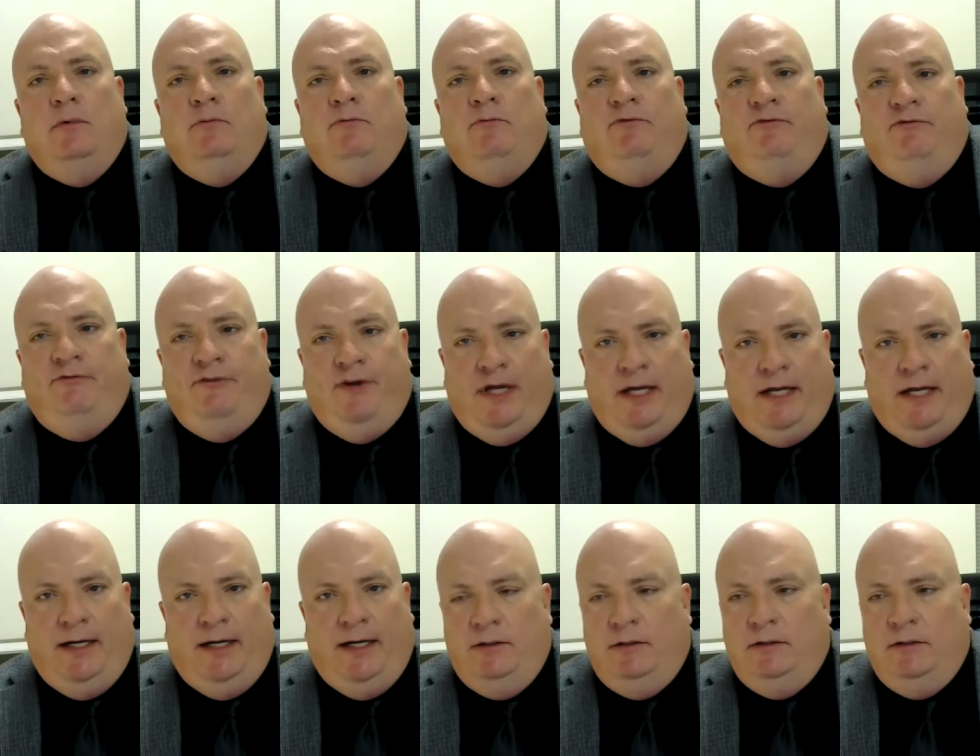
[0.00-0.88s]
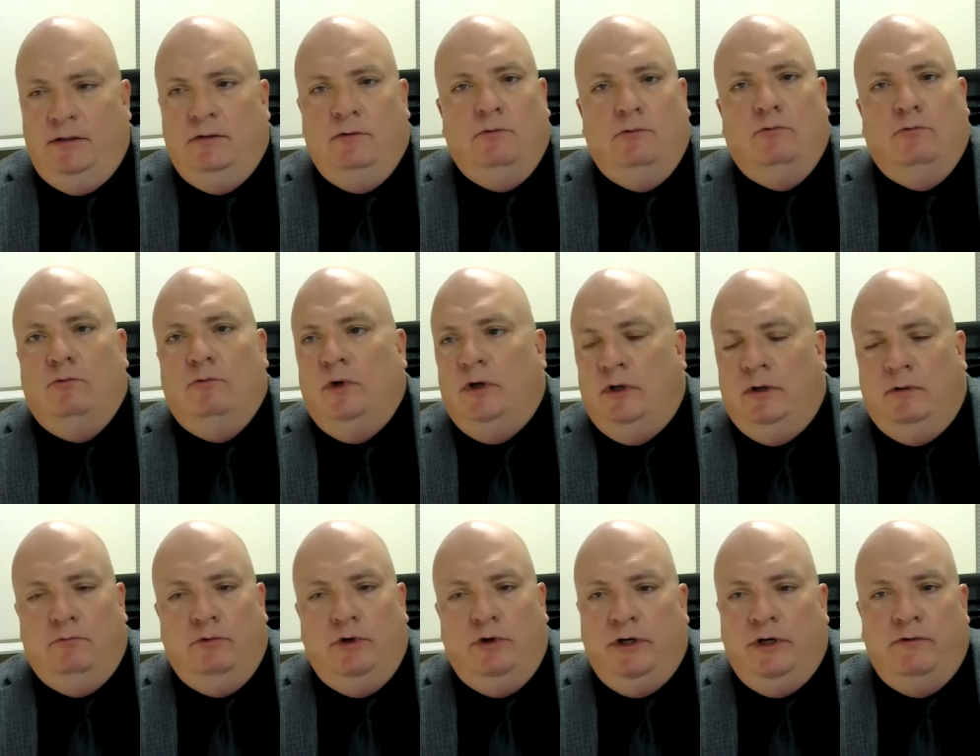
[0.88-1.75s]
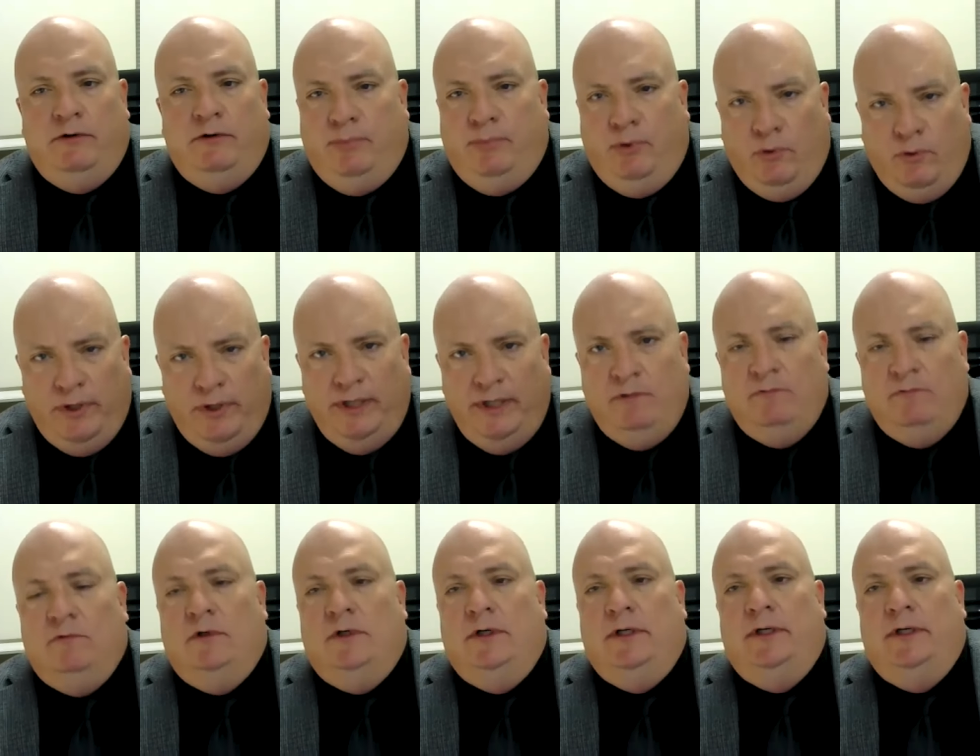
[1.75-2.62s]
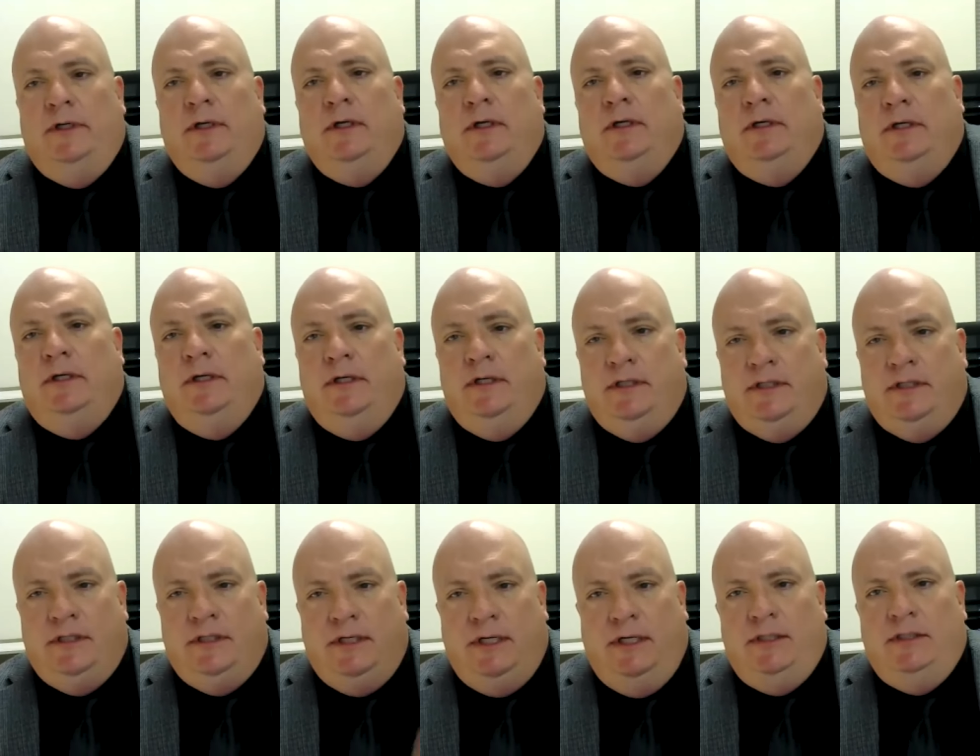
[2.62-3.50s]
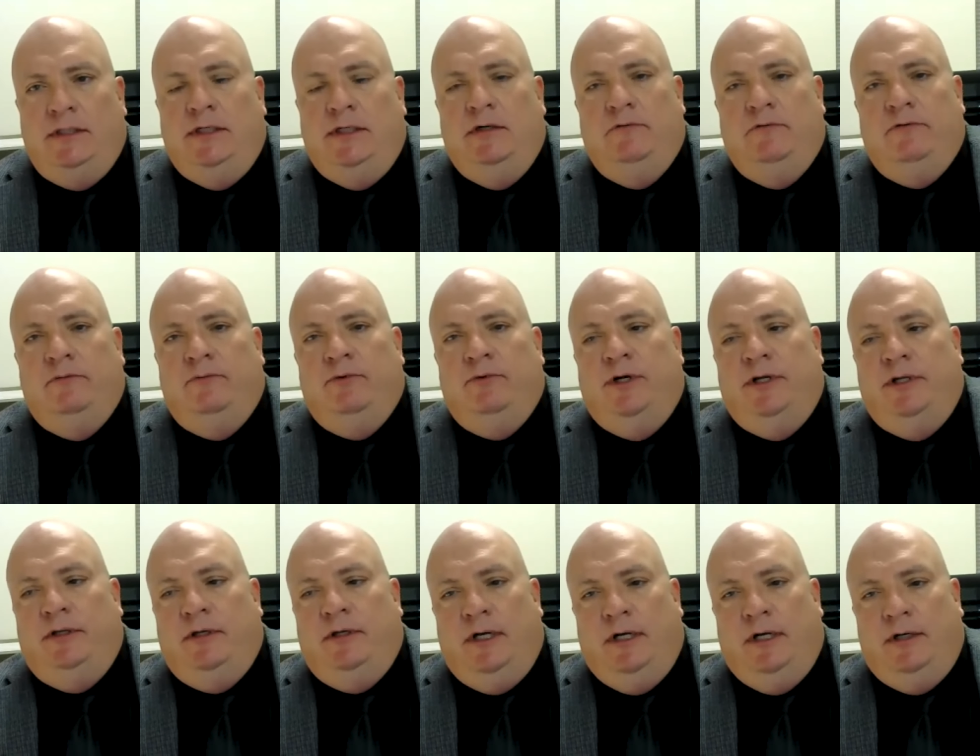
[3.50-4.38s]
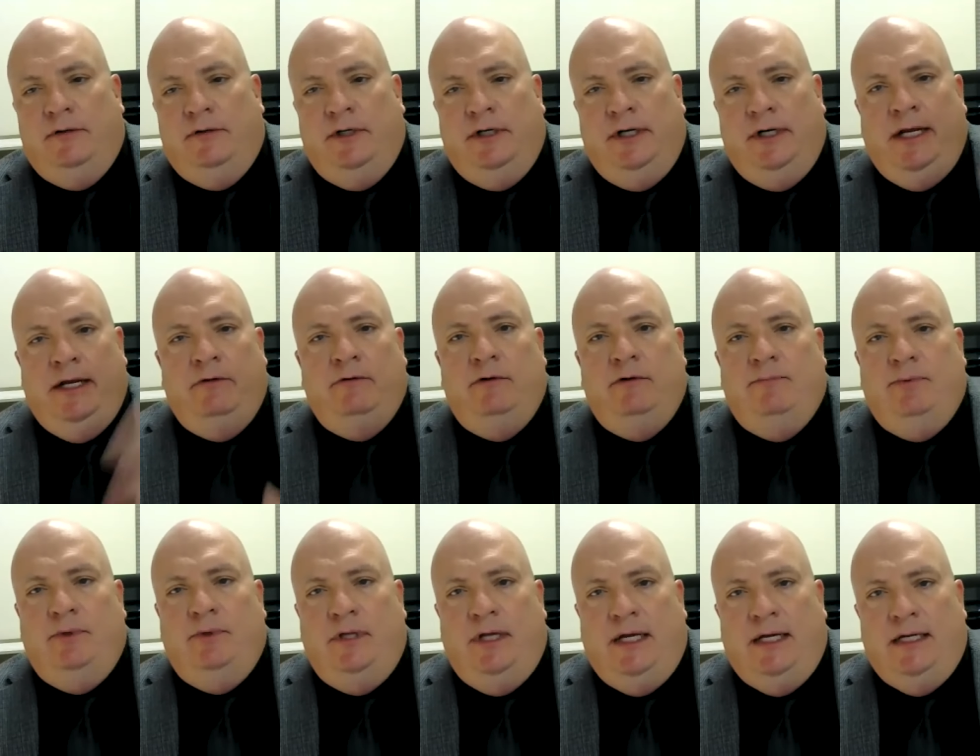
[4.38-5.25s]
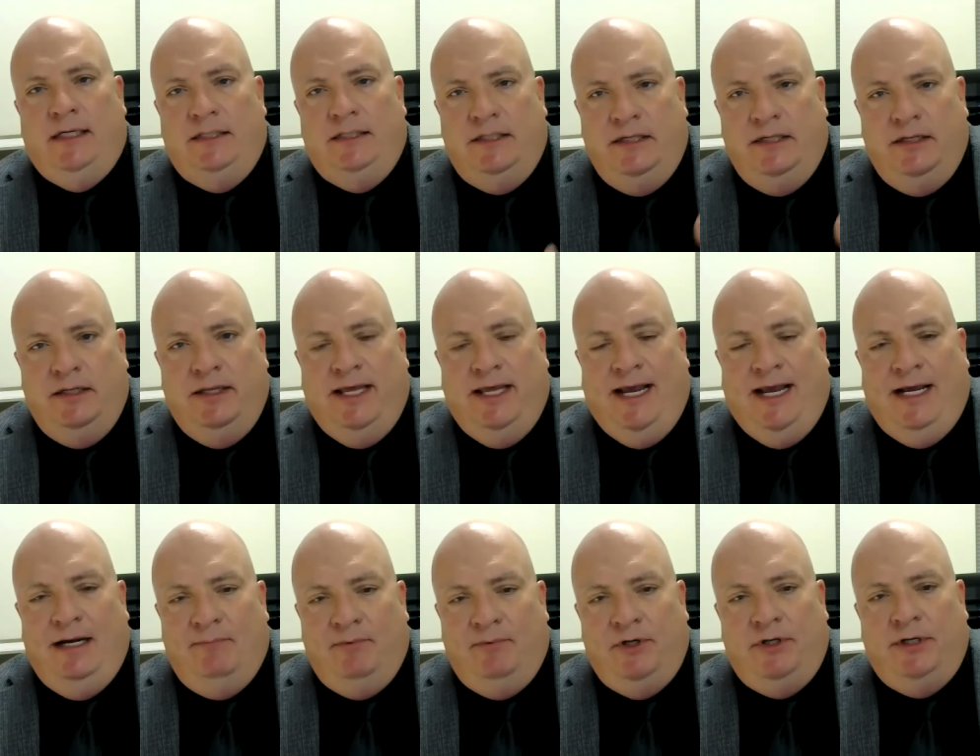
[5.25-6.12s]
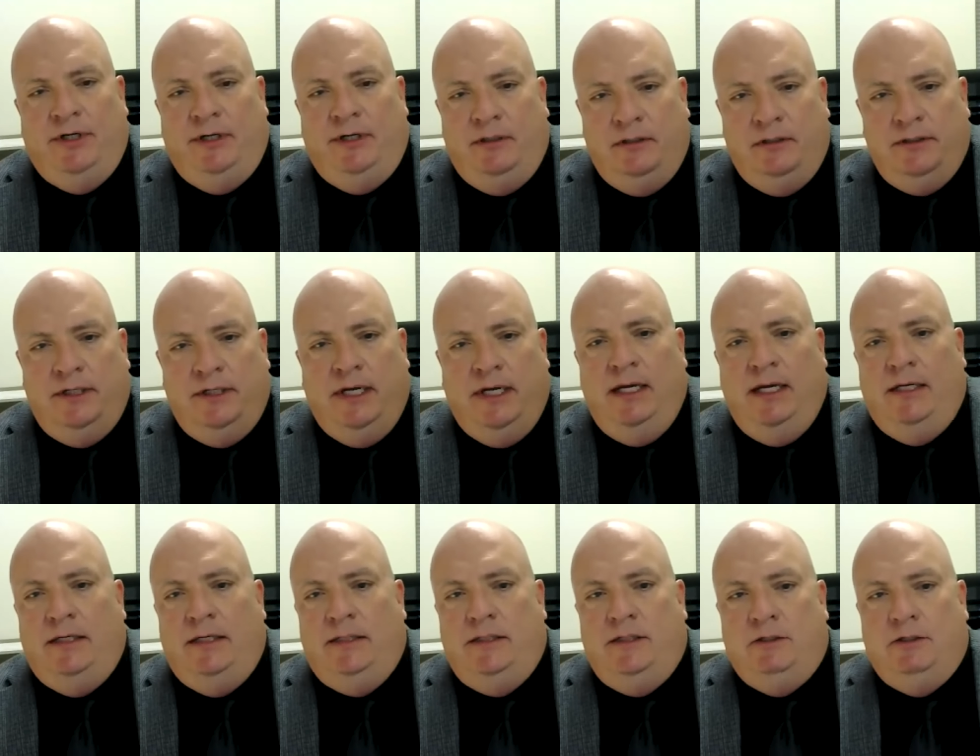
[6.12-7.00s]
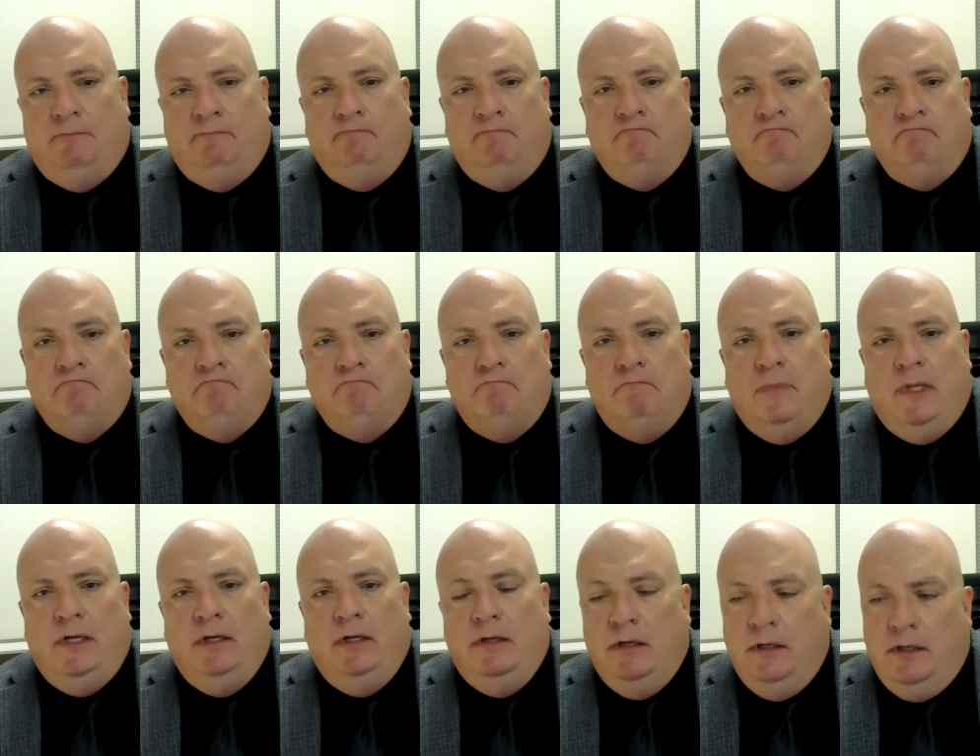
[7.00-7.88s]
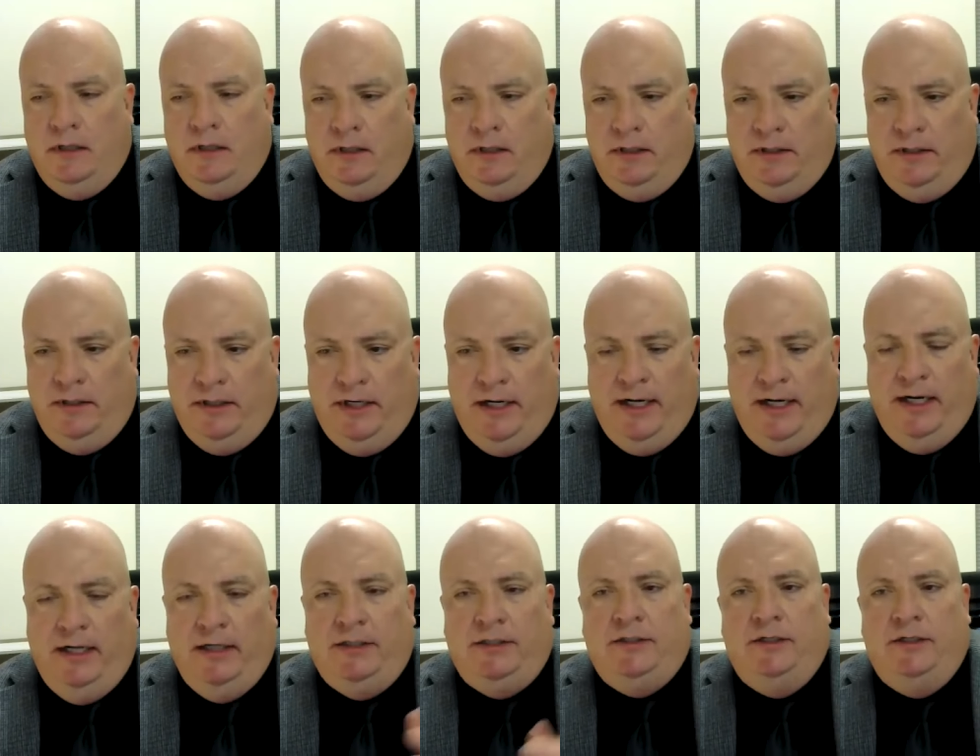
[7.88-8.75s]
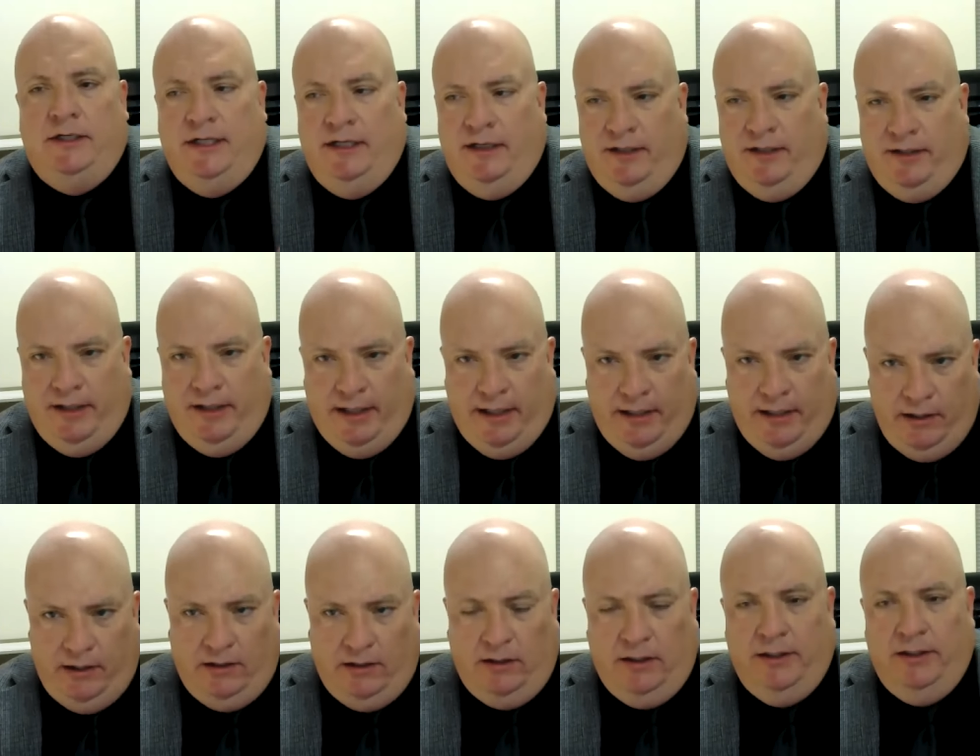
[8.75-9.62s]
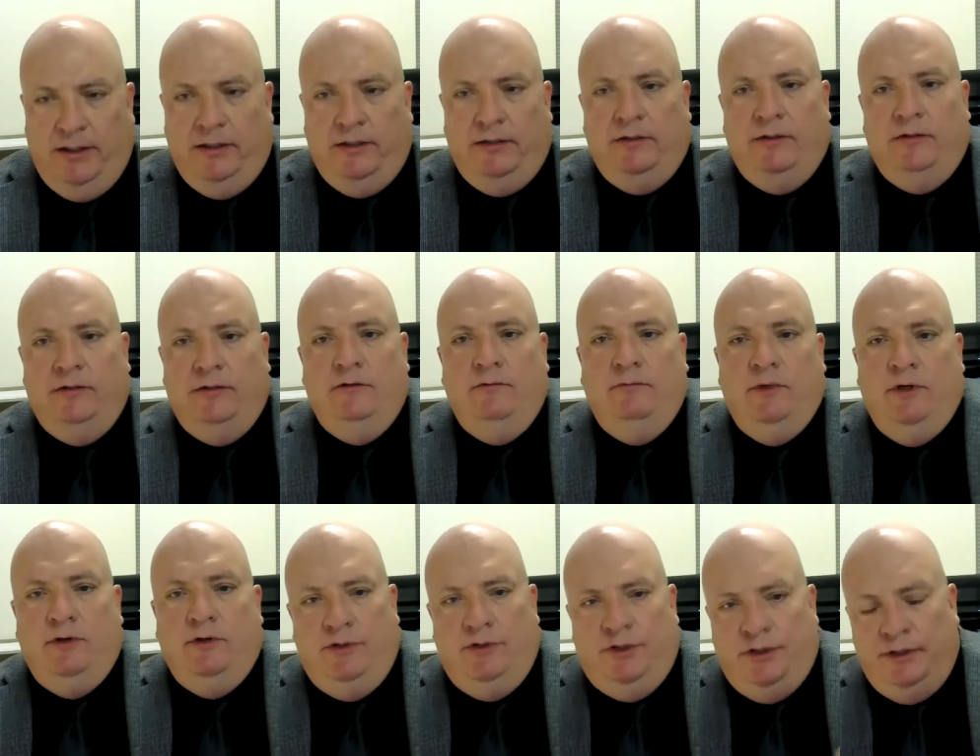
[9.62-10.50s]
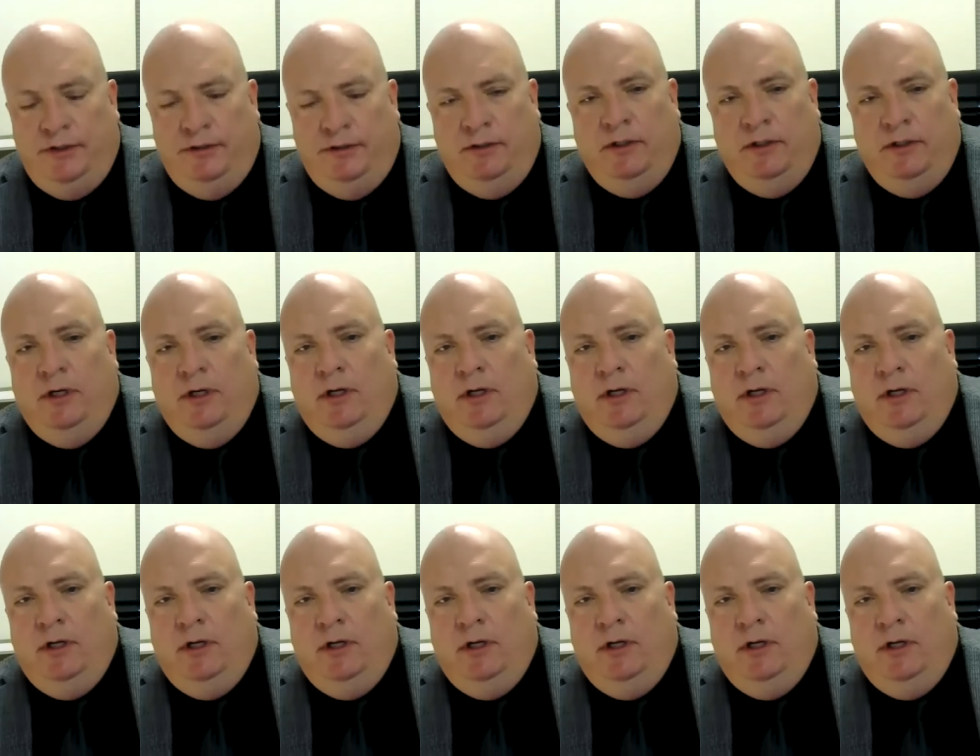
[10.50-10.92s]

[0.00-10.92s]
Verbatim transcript: file, uh, we're going to appoint one to discuss the overbreadth doctrine and how it applies to that particular case. The Ninth Circuit then, on their own motion,